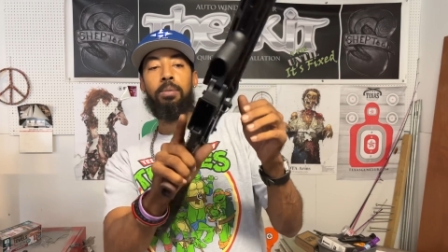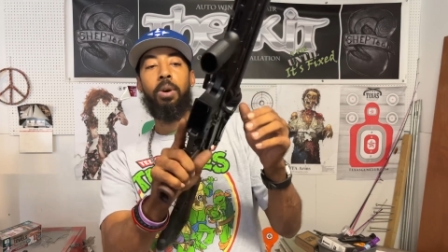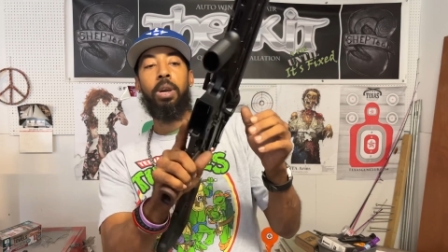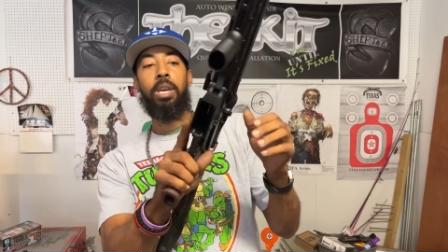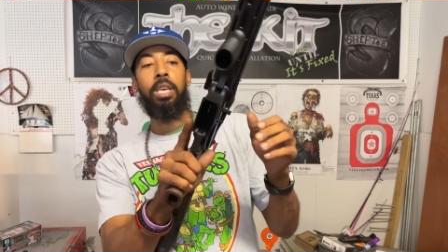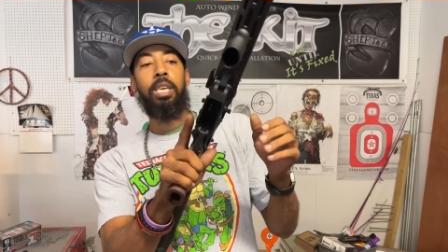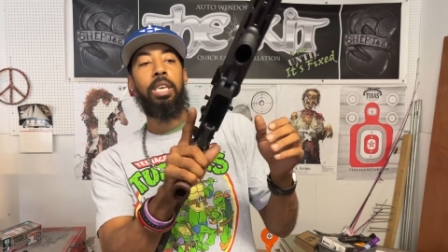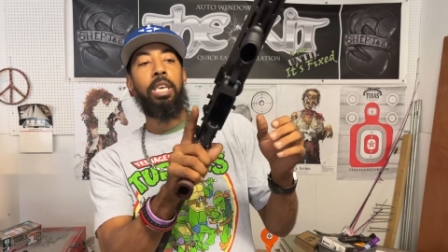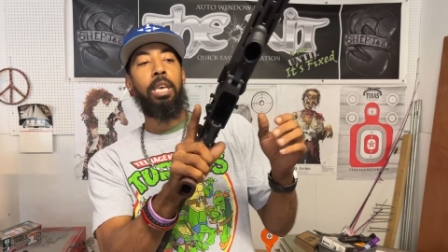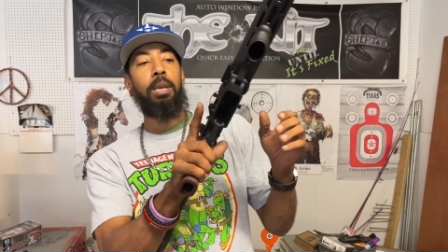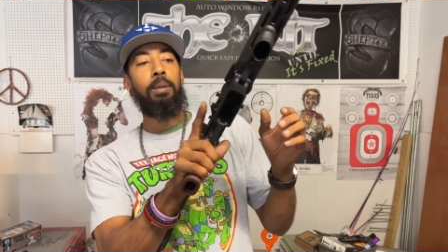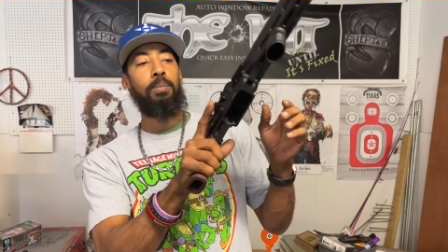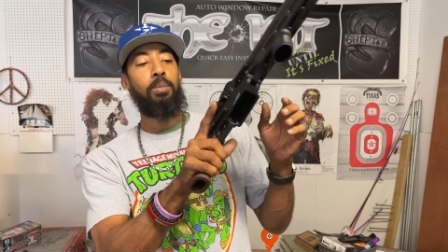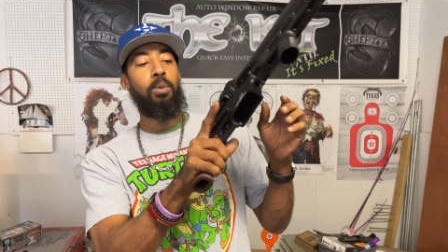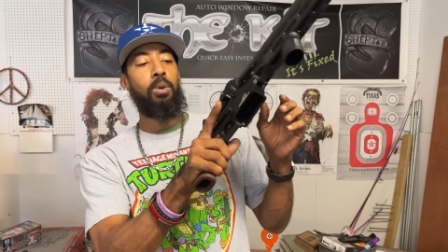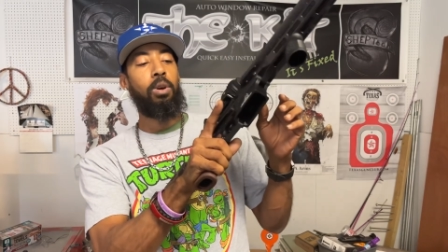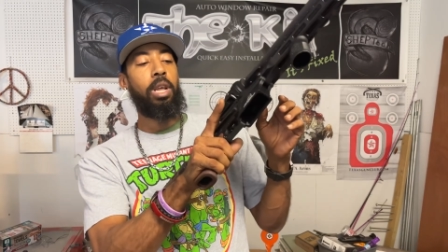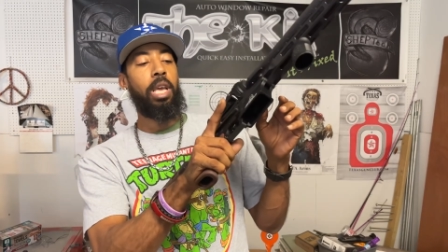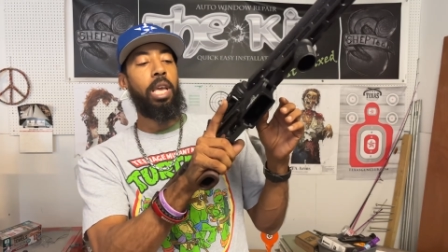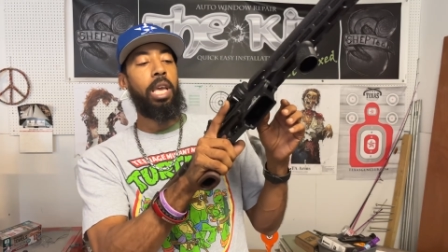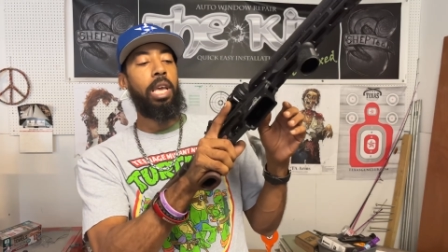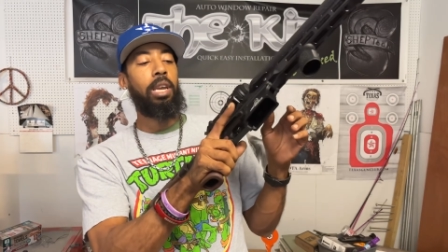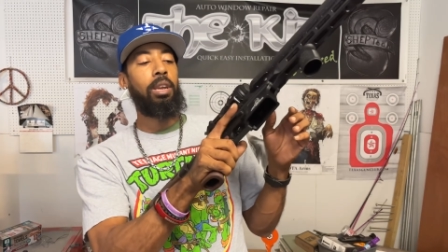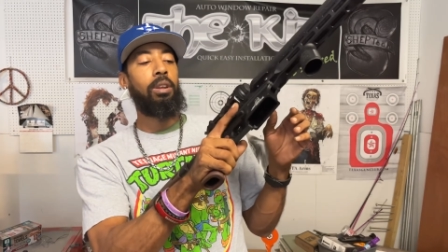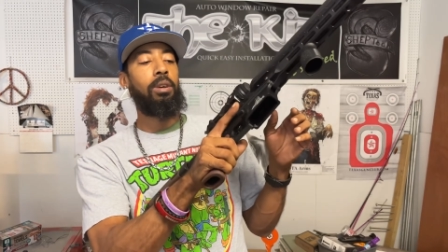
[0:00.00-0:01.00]
I can keep one
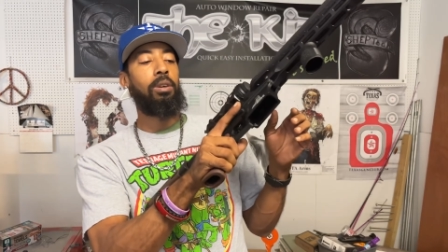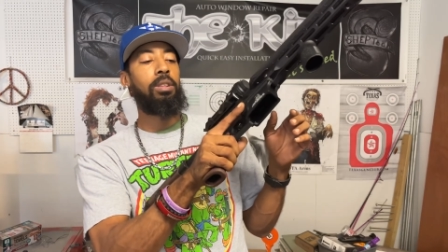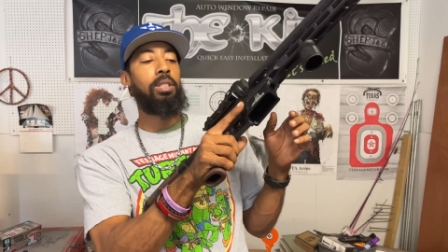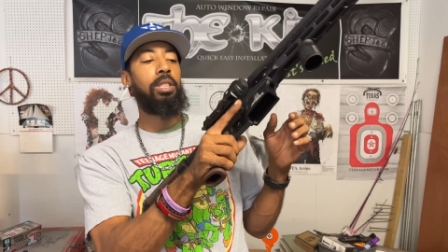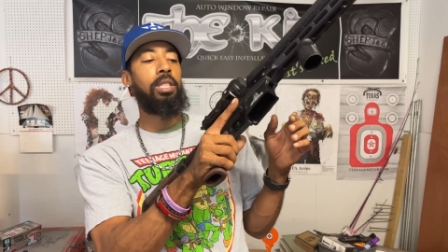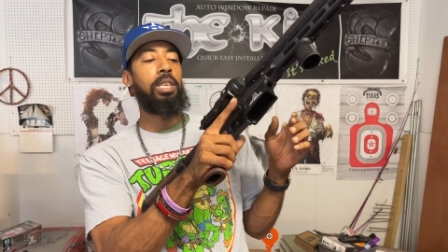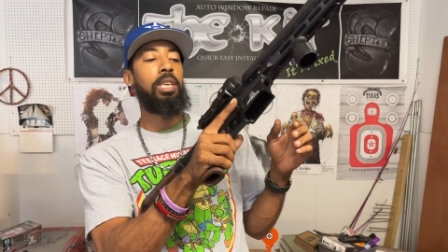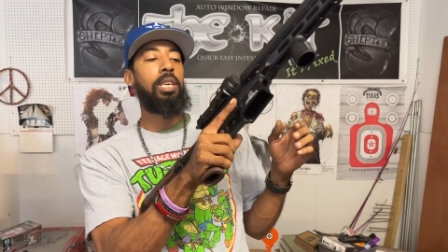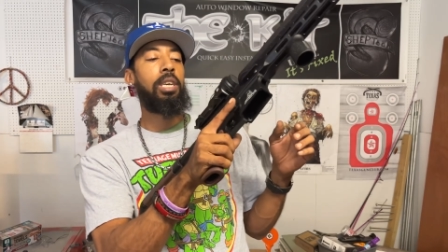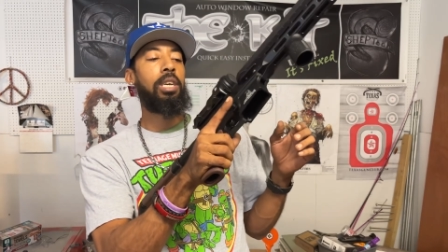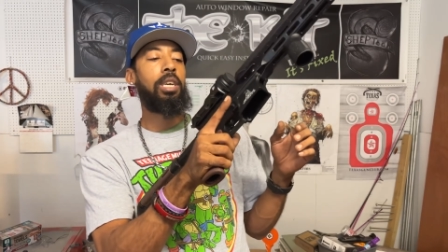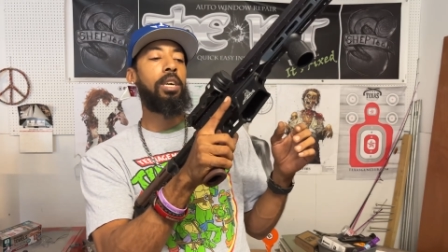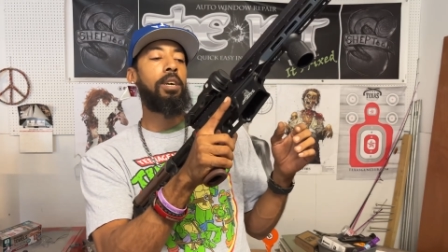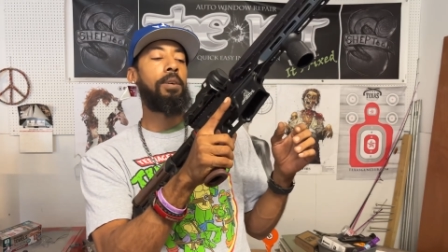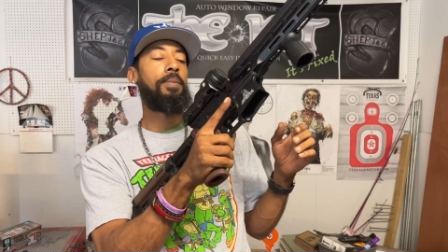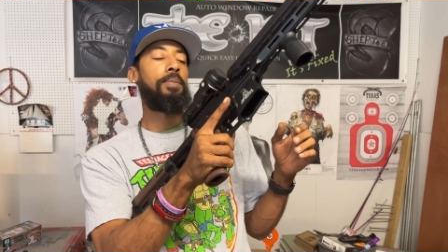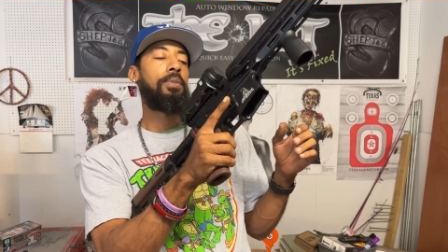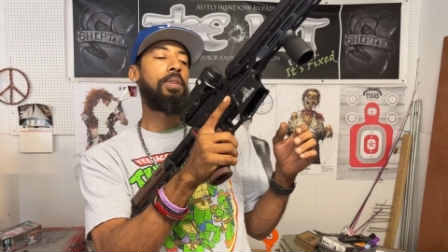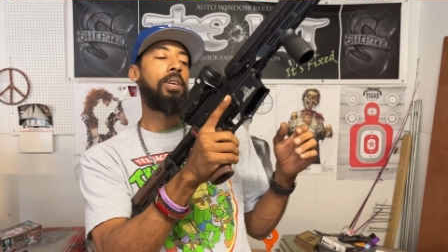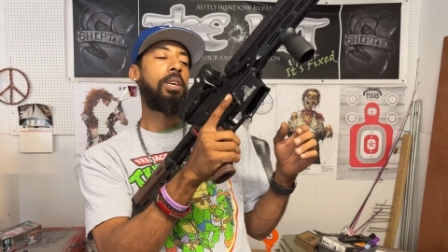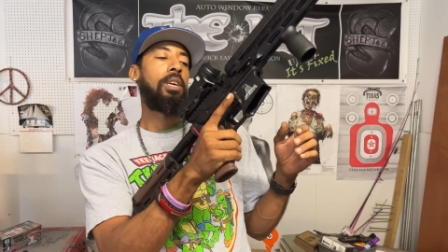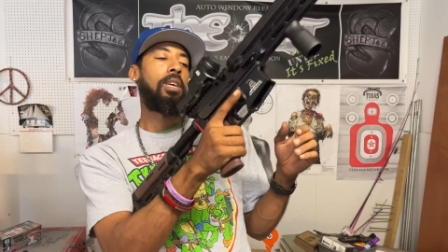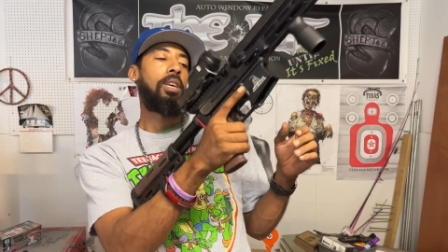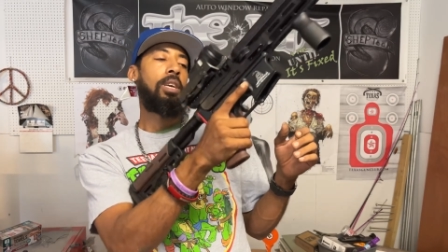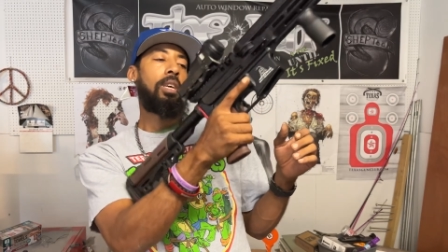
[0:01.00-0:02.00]
hand on the,
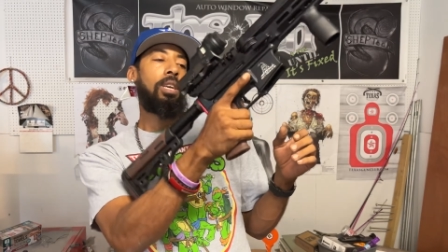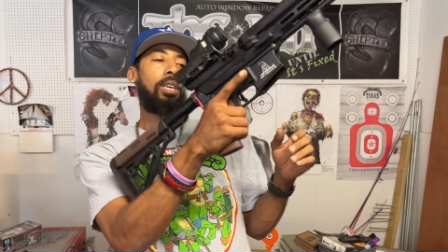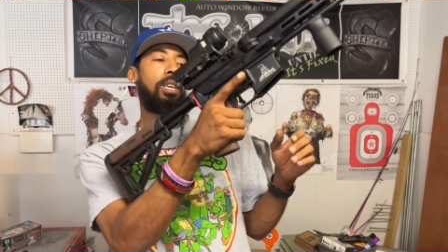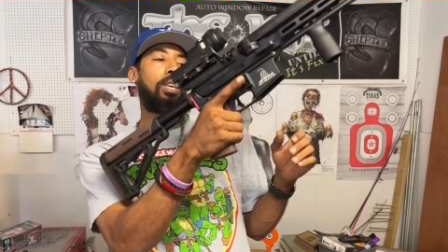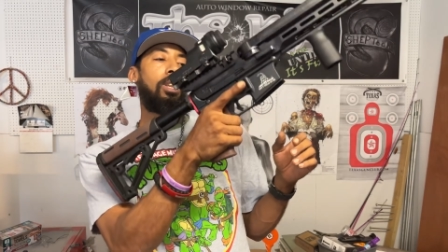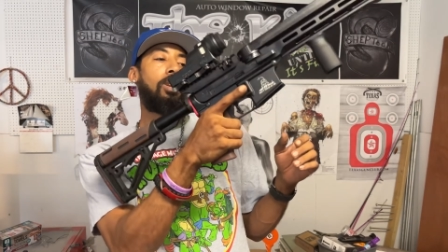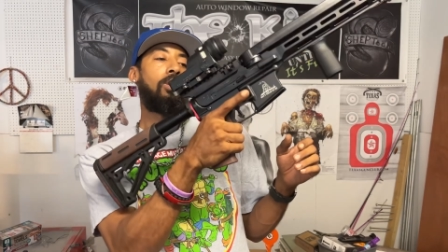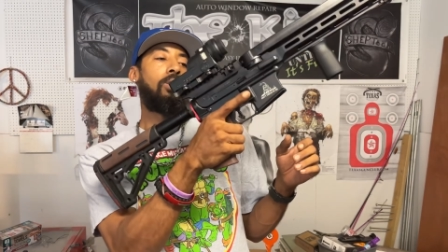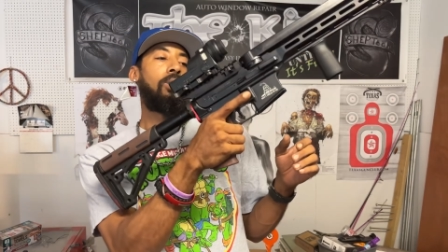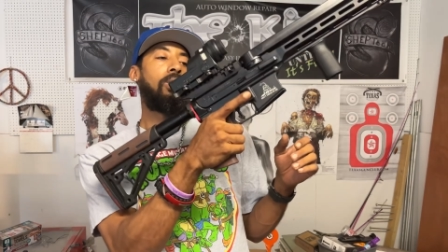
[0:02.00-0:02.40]
you know,